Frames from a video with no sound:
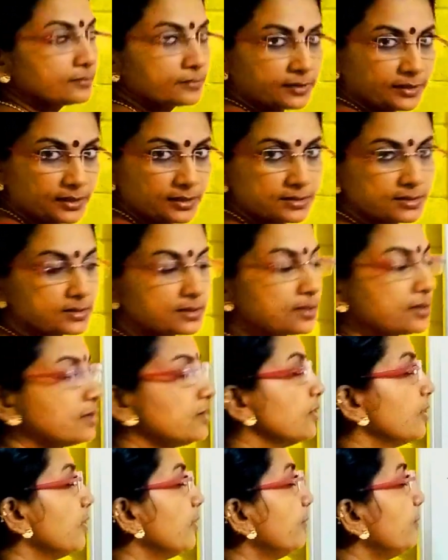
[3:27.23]
Yes,
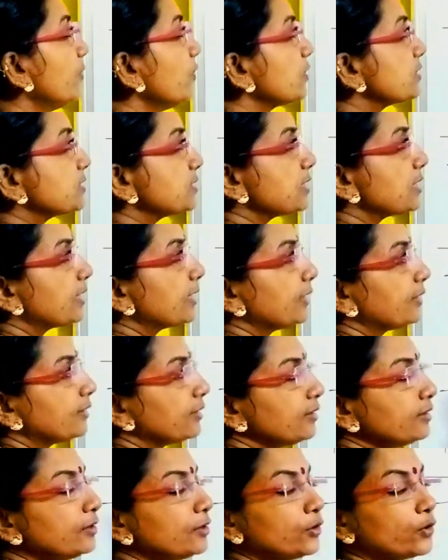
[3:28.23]
books
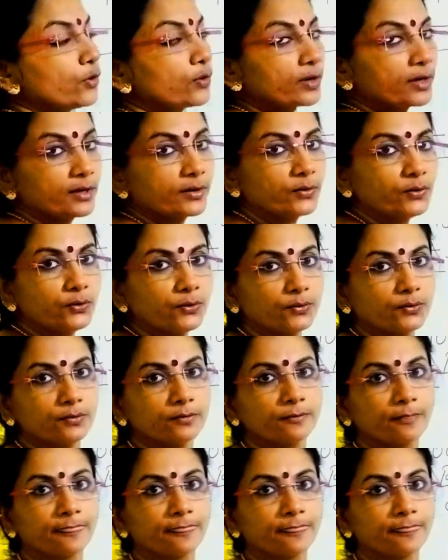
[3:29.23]
written long ago.